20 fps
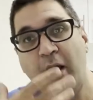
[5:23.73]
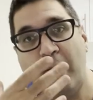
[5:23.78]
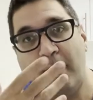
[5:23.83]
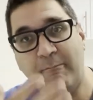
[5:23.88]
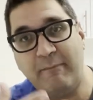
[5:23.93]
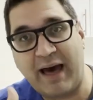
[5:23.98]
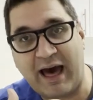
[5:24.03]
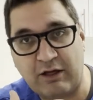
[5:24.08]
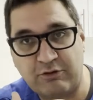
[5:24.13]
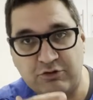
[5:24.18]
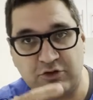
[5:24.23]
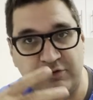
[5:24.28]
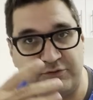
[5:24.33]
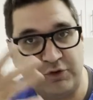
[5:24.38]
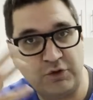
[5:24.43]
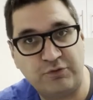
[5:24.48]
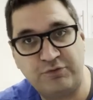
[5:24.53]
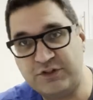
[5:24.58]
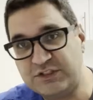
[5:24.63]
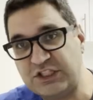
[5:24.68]
mouth. So if
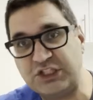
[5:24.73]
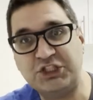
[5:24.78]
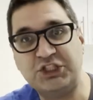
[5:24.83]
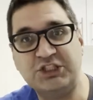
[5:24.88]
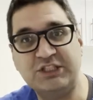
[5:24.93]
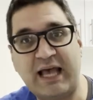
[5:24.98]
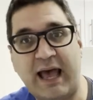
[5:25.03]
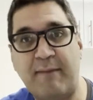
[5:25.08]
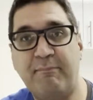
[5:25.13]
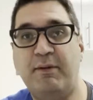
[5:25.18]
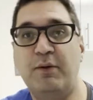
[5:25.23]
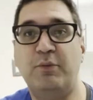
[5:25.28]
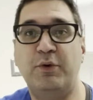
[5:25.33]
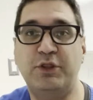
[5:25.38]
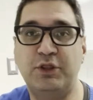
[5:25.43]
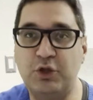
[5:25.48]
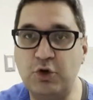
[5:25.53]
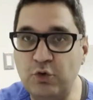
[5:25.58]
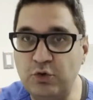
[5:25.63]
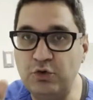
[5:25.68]
your physician's happy
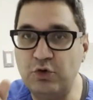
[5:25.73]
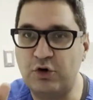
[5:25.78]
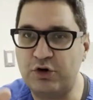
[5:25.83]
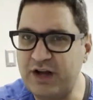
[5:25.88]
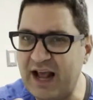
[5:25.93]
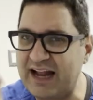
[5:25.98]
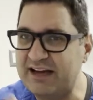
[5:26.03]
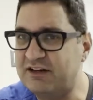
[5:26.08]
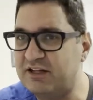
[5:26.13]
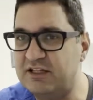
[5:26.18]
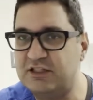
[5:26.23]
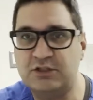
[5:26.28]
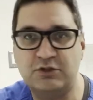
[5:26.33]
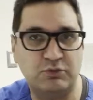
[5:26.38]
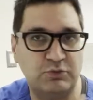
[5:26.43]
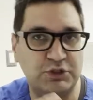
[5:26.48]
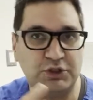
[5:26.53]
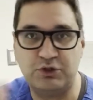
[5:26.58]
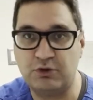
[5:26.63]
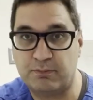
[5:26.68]
with you, your dentist,
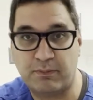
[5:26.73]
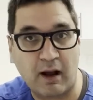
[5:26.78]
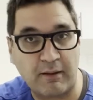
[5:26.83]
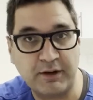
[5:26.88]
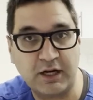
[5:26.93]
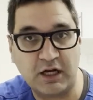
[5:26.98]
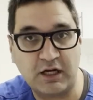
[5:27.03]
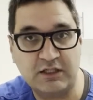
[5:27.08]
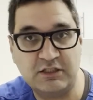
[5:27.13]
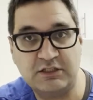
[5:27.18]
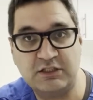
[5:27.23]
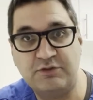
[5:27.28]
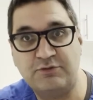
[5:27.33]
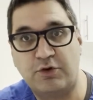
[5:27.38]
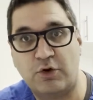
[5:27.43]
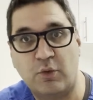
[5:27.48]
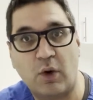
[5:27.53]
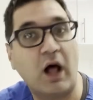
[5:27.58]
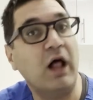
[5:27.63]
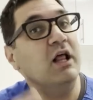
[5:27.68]
which you're probably not going to see
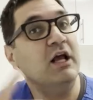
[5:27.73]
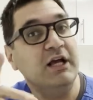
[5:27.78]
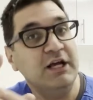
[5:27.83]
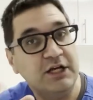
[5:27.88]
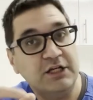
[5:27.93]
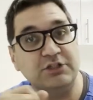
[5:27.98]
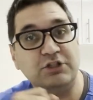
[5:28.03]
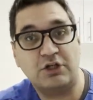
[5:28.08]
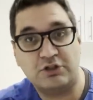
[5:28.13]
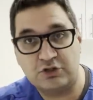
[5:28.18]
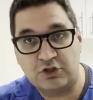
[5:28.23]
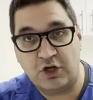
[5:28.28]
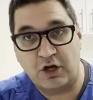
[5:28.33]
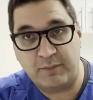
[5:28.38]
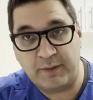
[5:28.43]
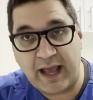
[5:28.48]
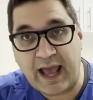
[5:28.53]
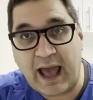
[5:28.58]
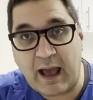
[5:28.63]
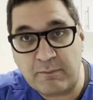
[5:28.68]
for a while, is also going to
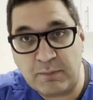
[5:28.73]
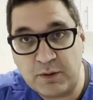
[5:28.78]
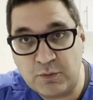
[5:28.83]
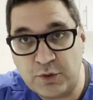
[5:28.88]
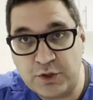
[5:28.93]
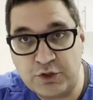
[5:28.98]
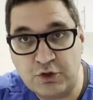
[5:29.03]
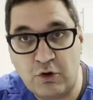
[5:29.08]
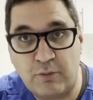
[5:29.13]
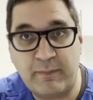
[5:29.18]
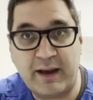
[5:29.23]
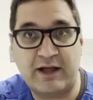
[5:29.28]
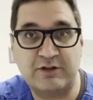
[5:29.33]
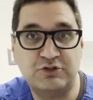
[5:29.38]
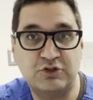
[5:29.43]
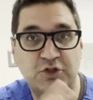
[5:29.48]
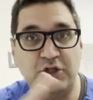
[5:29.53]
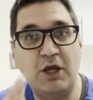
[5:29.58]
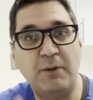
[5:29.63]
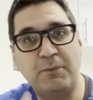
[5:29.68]
be happy with your mouth.
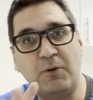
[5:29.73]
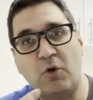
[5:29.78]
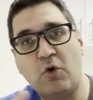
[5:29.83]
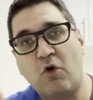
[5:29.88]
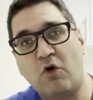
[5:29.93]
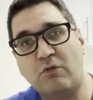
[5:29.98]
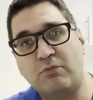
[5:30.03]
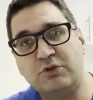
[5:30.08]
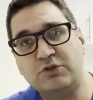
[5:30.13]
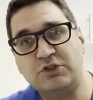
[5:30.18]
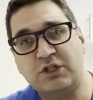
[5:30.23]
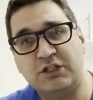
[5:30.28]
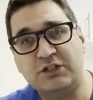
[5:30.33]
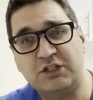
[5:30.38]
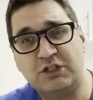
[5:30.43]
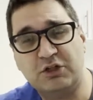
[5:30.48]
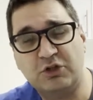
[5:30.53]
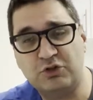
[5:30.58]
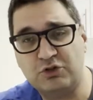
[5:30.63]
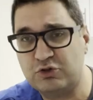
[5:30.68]
So keep your hormones under
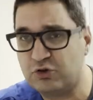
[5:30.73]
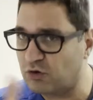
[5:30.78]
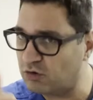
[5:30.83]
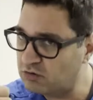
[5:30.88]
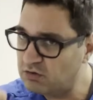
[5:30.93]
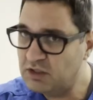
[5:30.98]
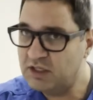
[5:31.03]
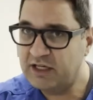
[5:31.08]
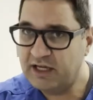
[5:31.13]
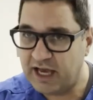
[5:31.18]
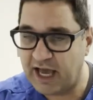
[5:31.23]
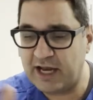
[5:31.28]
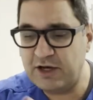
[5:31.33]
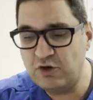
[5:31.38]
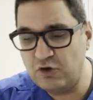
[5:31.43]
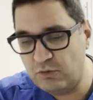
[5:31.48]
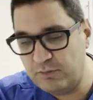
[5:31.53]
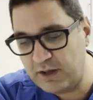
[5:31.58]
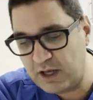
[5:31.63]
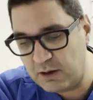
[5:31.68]
control, and
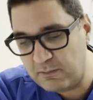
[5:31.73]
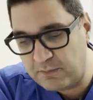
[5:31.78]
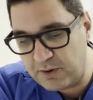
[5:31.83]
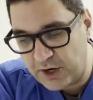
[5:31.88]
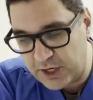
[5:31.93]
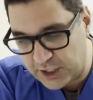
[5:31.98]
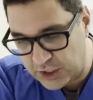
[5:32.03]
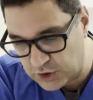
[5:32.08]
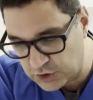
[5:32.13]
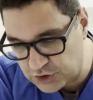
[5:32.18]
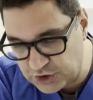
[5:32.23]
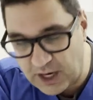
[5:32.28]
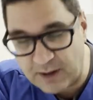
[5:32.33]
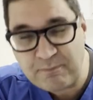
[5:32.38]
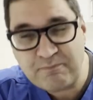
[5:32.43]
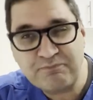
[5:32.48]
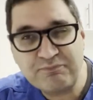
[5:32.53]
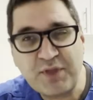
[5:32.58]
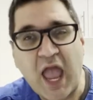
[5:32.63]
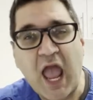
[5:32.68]
you'll be in pretty good shape.
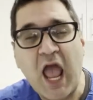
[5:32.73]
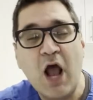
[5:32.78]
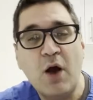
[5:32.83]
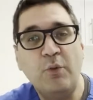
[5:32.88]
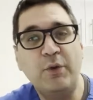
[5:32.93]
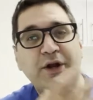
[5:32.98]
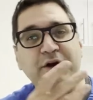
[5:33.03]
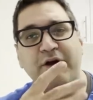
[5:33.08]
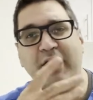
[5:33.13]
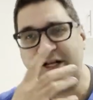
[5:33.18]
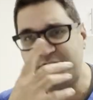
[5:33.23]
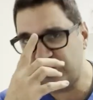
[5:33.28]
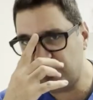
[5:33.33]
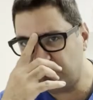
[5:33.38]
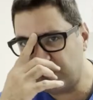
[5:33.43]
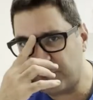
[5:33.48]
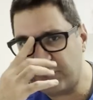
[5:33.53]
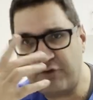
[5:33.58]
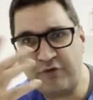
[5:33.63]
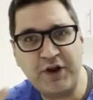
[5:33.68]
With regards to
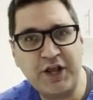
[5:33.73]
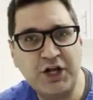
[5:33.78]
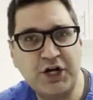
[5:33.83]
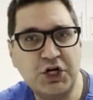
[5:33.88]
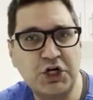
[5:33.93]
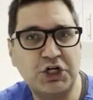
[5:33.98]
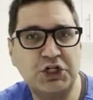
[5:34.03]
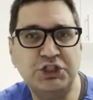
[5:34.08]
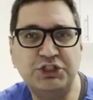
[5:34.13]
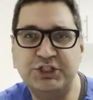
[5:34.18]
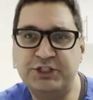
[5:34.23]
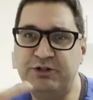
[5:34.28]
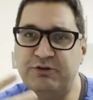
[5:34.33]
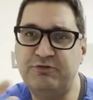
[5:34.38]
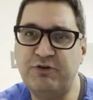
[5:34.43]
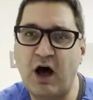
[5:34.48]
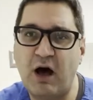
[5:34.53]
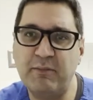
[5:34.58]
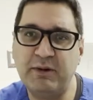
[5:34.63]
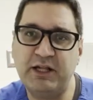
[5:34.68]
the regurg and the
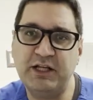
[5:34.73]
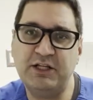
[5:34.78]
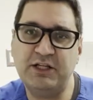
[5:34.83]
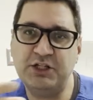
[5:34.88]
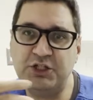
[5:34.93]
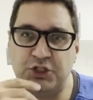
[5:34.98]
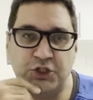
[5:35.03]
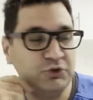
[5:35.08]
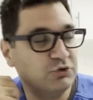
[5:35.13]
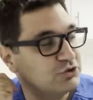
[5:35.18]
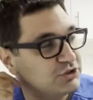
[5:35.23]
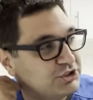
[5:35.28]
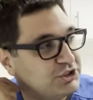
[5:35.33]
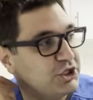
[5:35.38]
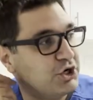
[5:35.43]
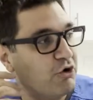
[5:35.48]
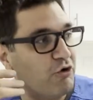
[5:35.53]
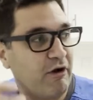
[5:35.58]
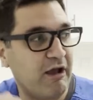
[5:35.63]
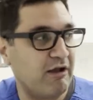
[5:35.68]
vomiting issues, you
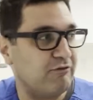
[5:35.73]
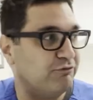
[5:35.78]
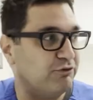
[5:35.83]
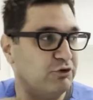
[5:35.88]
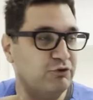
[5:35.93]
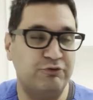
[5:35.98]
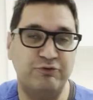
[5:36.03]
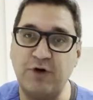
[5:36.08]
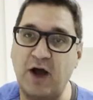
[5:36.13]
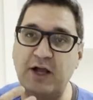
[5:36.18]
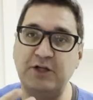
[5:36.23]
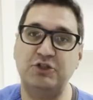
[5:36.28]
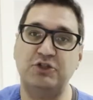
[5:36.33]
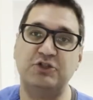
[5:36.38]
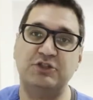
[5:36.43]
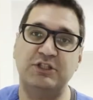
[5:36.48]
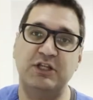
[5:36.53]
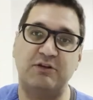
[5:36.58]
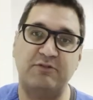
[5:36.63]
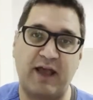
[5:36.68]
know, if you find
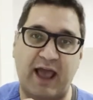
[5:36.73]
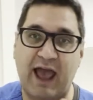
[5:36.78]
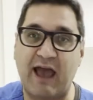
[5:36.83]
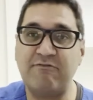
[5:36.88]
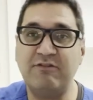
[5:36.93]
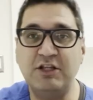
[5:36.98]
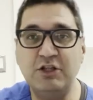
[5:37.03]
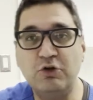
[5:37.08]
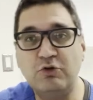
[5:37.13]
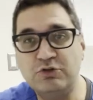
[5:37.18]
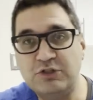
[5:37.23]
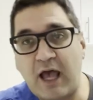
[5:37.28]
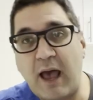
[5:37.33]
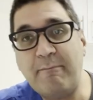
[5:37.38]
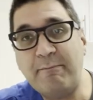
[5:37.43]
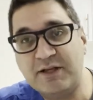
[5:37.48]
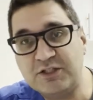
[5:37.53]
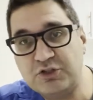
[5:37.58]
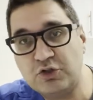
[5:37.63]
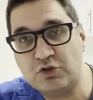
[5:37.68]
yourself having those
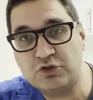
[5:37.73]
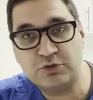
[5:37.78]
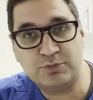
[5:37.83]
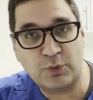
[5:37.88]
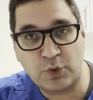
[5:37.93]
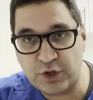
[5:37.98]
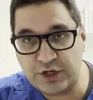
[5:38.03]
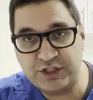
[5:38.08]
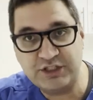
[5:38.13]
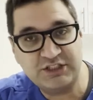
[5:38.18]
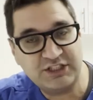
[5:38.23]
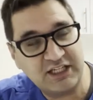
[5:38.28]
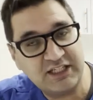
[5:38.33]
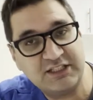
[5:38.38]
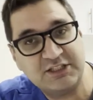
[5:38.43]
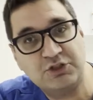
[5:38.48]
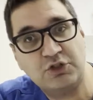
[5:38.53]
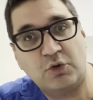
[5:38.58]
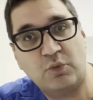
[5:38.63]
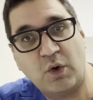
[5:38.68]
episodes, morning
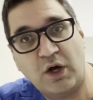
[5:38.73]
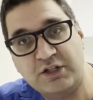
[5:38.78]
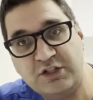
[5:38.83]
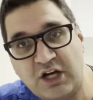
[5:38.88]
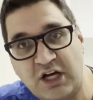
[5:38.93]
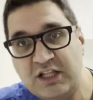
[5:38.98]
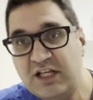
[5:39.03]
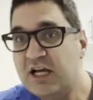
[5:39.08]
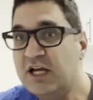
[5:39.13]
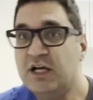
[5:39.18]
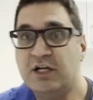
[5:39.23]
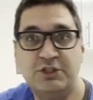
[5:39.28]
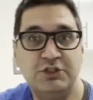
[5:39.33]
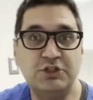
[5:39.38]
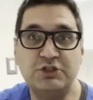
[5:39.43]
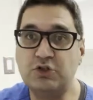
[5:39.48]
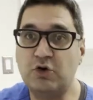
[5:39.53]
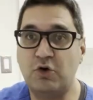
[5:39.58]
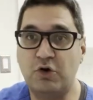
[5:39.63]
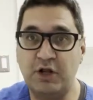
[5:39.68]
sickness or whatnot,
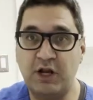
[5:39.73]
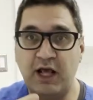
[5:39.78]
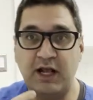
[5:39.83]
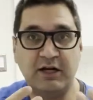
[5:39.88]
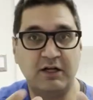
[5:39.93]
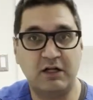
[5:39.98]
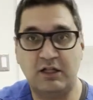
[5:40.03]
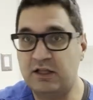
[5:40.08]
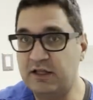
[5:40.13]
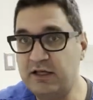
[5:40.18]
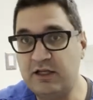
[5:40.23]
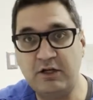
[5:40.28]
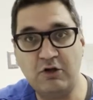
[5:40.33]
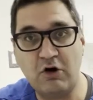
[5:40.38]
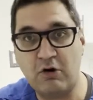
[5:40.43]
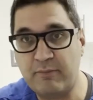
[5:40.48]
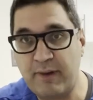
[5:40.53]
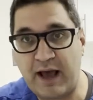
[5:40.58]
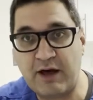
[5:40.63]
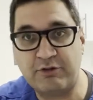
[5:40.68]
just go ahead and clean
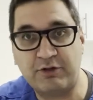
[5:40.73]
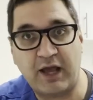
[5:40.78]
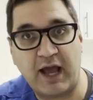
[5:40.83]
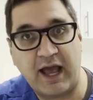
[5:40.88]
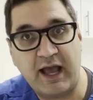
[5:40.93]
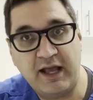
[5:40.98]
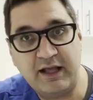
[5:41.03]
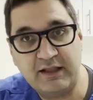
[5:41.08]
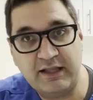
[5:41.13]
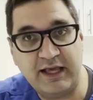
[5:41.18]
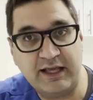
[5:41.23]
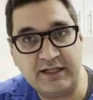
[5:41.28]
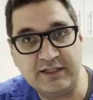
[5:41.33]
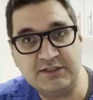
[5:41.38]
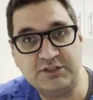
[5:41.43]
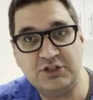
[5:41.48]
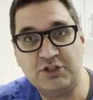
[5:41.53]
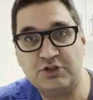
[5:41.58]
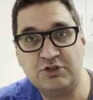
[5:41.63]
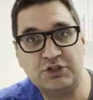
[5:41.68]
your mouth, guys,
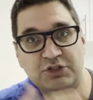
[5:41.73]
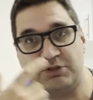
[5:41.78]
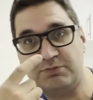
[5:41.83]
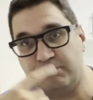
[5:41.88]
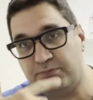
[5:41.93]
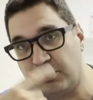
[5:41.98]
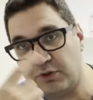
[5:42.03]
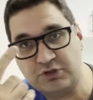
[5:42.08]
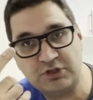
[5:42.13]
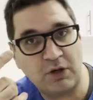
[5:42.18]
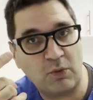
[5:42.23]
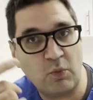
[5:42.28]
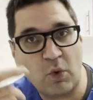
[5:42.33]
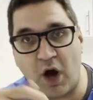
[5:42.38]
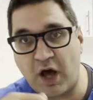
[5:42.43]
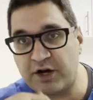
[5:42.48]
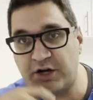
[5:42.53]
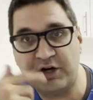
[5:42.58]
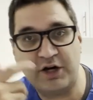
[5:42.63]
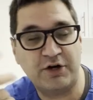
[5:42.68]
ladies. You know, just put some
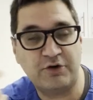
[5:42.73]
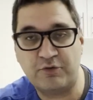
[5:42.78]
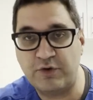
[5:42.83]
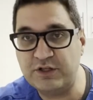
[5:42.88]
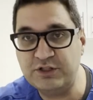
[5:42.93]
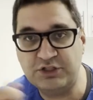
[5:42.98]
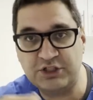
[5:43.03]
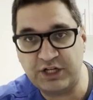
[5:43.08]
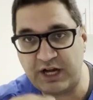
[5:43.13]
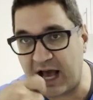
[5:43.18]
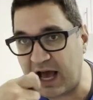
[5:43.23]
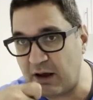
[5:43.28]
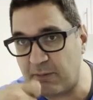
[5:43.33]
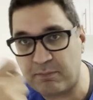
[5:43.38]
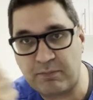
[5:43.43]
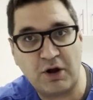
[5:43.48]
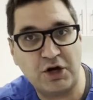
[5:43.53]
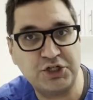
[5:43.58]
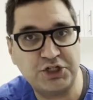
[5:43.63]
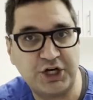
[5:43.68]
water there, rinse it out,
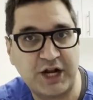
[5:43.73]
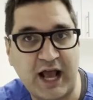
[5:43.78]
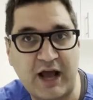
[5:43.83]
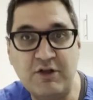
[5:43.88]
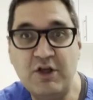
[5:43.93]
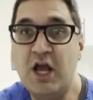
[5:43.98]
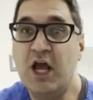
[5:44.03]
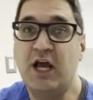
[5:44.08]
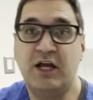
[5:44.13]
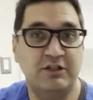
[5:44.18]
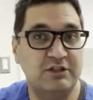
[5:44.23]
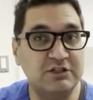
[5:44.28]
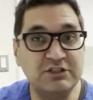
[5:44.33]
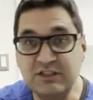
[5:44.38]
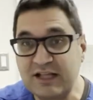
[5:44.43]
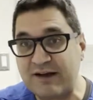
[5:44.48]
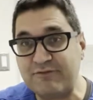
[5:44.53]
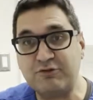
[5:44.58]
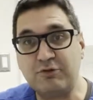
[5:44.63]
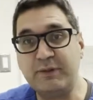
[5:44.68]
brush it out. Doesn't
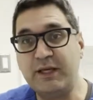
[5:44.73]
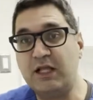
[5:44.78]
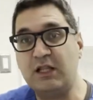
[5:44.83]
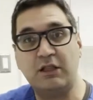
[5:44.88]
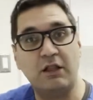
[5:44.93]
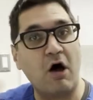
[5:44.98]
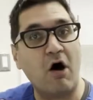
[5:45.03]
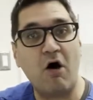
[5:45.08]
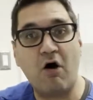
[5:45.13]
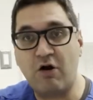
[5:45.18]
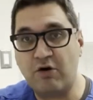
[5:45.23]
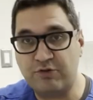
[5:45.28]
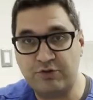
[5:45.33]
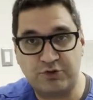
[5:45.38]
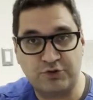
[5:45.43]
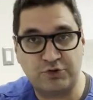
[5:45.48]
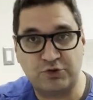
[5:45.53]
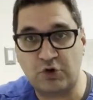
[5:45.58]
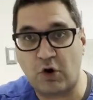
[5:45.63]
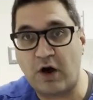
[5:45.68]
have to be a
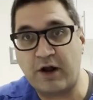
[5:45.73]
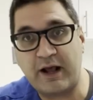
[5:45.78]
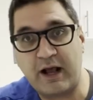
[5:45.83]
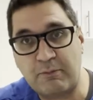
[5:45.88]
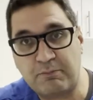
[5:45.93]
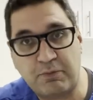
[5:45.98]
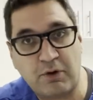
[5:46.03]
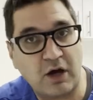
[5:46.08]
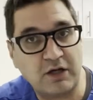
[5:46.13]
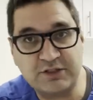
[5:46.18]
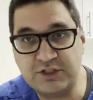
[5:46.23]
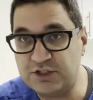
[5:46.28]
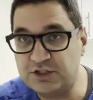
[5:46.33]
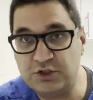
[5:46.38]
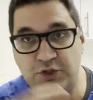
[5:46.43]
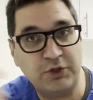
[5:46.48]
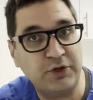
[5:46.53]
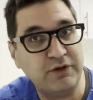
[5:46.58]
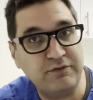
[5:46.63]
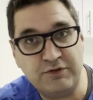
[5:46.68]
long, drawn-out process.
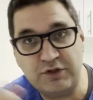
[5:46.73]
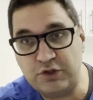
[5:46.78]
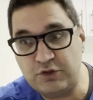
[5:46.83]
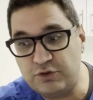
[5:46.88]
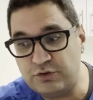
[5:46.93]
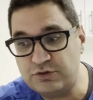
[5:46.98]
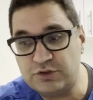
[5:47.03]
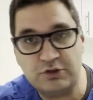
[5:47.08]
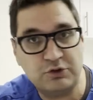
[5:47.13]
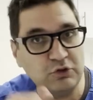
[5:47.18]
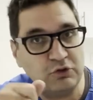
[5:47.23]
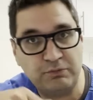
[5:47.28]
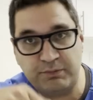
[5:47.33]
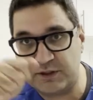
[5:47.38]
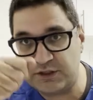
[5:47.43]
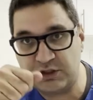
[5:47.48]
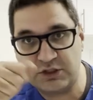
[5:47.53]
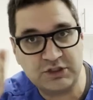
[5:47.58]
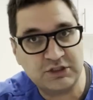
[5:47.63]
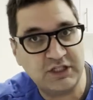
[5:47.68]
You don't even need to use a
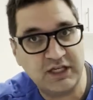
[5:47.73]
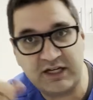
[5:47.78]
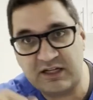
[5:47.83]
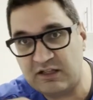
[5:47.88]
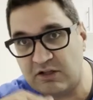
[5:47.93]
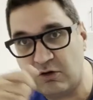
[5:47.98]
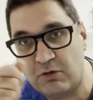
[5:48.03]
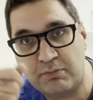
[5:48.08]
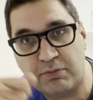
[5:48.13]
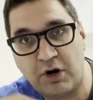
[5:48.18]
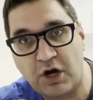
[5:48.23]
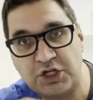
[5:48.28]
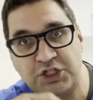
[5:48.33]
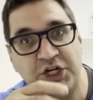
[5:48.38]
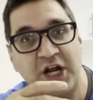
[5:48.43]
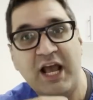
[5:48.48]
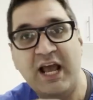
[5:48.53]
toothpaste. Just get a little brush